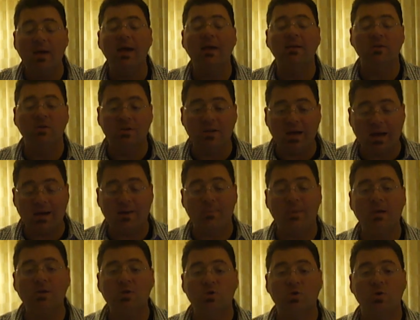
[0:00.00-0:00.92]
and you got to
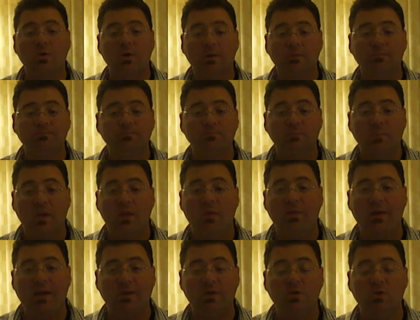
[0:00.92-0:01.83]
make sure
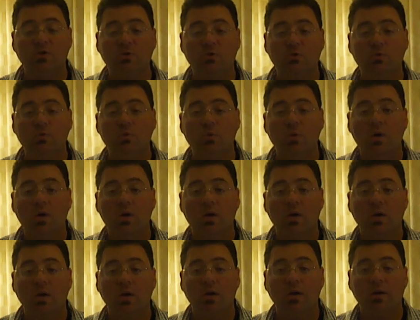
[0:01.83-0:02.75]
that you
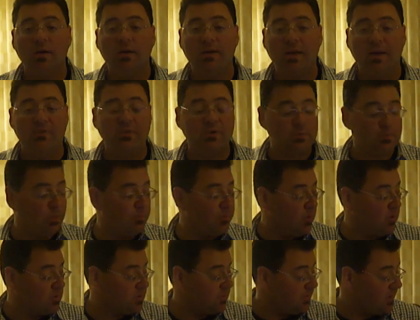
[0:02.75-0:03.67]
get this
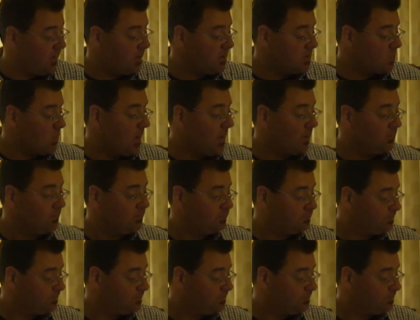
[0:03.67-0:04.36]
proposal done as well.